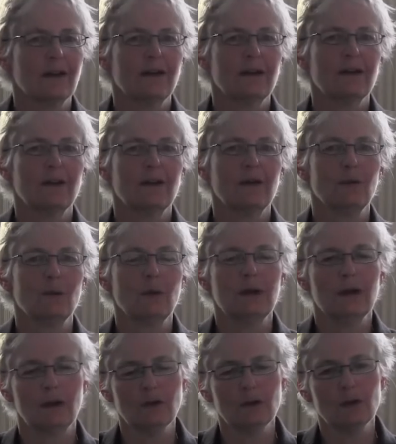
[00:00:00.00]
You know, we
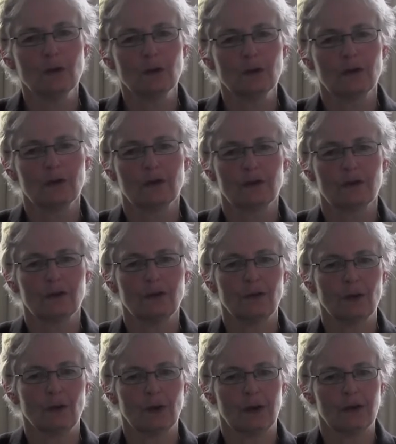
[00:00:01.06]
don't all sort of
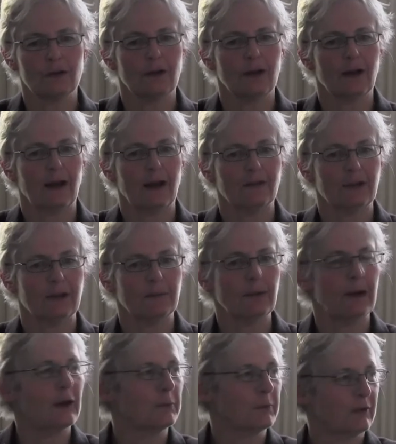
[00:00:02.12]
fall over having
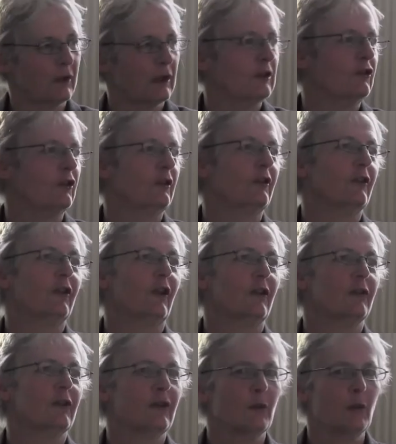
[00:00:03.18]
palpitations
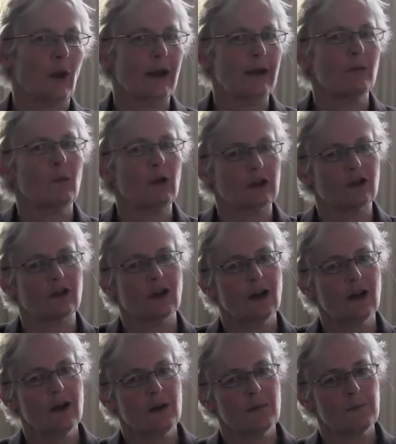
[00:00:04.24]
over the way in which
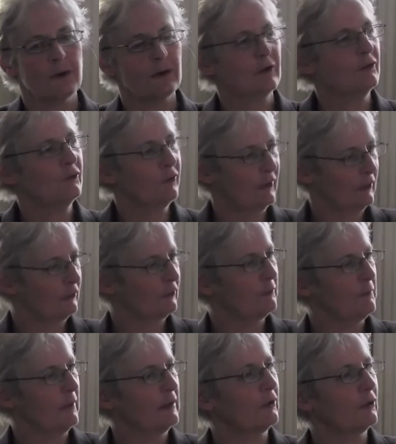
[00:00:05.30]
Bernard Fielding
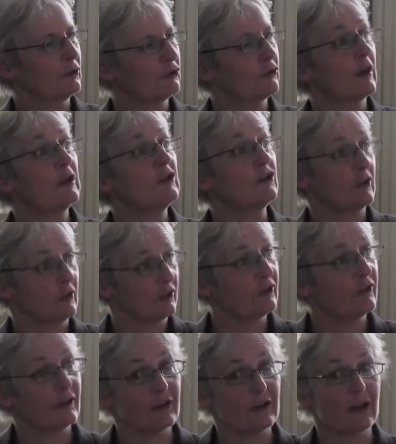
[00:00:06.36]
made alterations
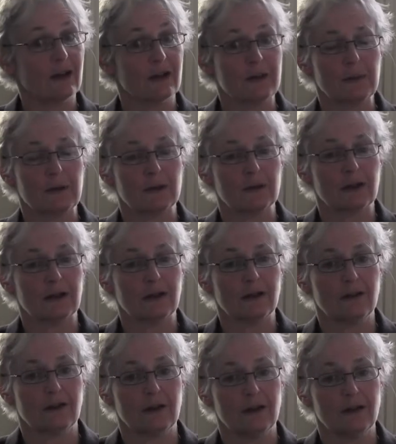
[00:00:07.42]
to the early building
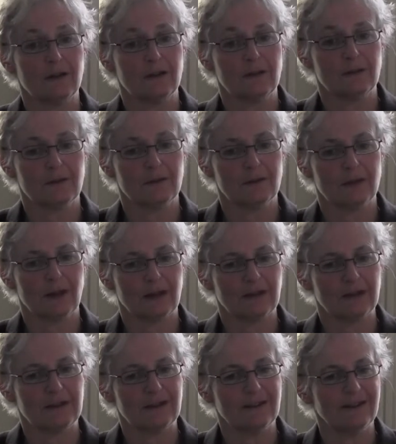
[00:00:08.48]
in the
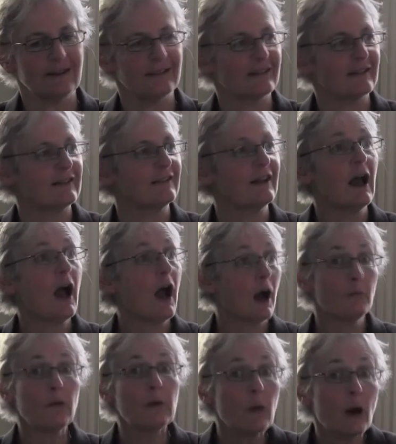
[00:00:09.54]
1960s.
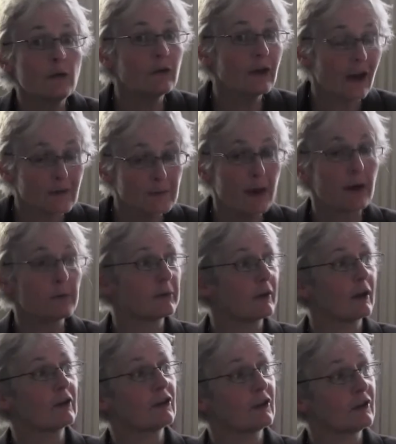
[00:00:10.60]
And we won't have
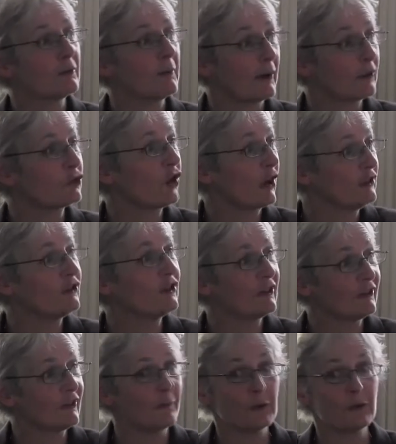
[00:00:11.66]
palpitations about changing
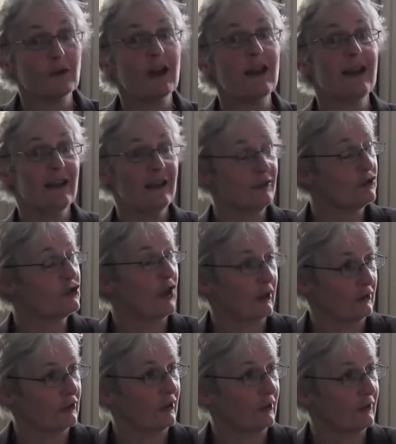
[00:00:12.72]
some of his
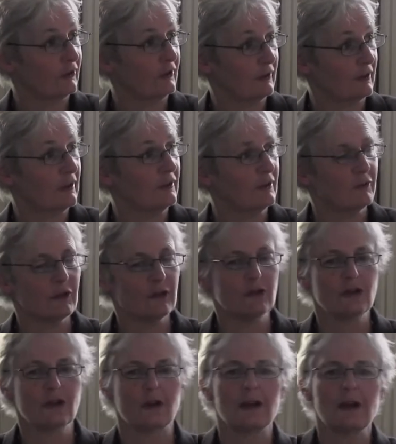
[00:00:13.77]
changes in the
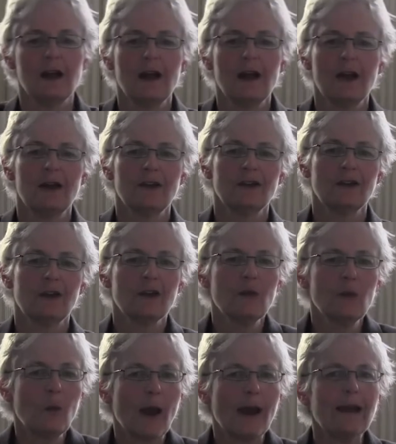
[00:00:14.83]
future. So
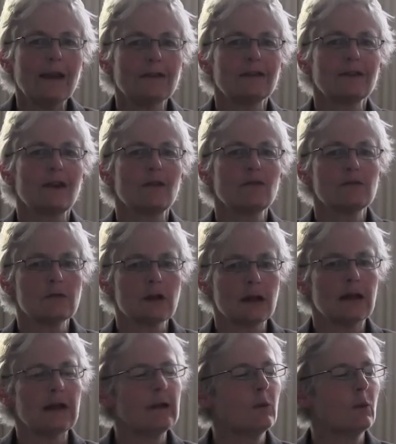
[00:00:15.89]
the way it's a
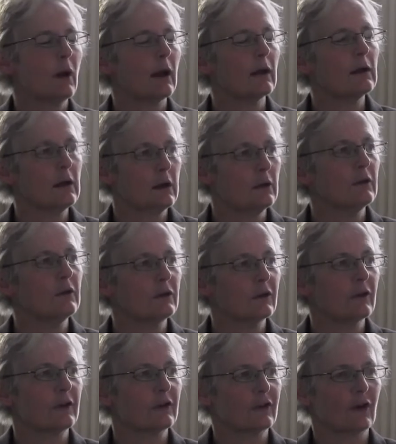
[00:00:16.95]
really well-used
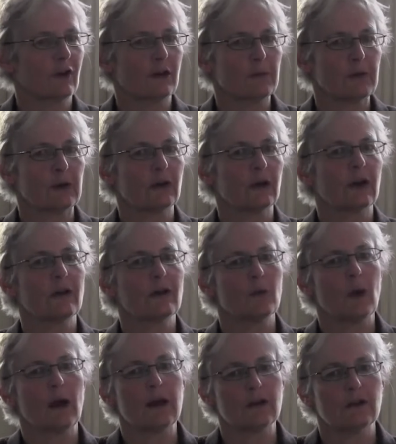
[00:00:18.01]
historic building, and the
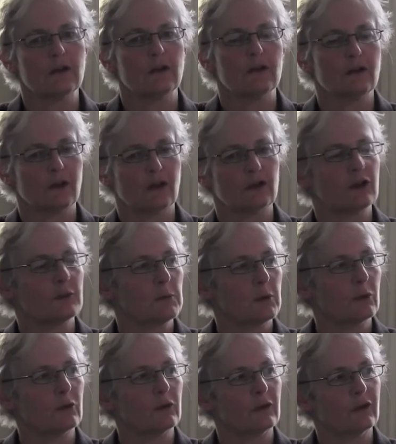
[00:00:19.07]
way it is of such
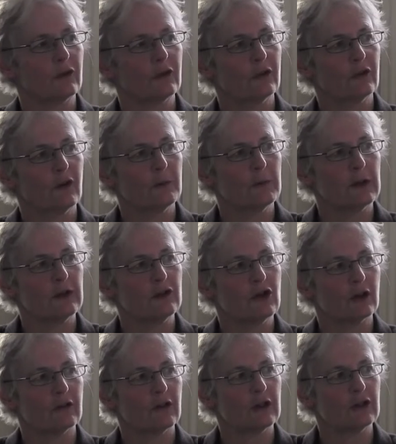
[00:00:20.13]
importance to so many
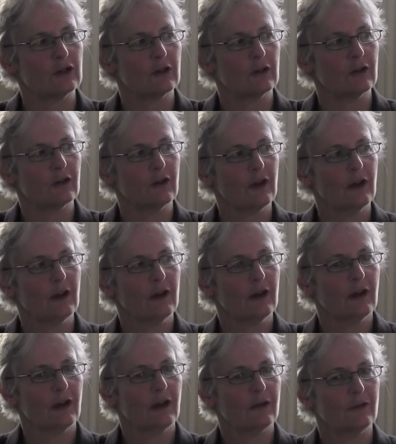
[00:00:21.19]
generations
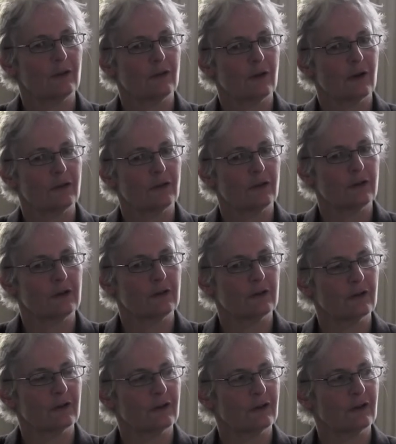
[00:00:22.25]
of
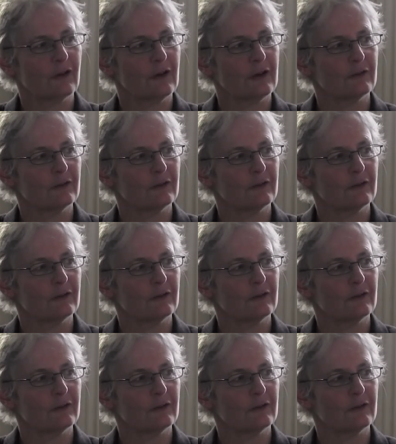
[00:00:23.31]
students and staff.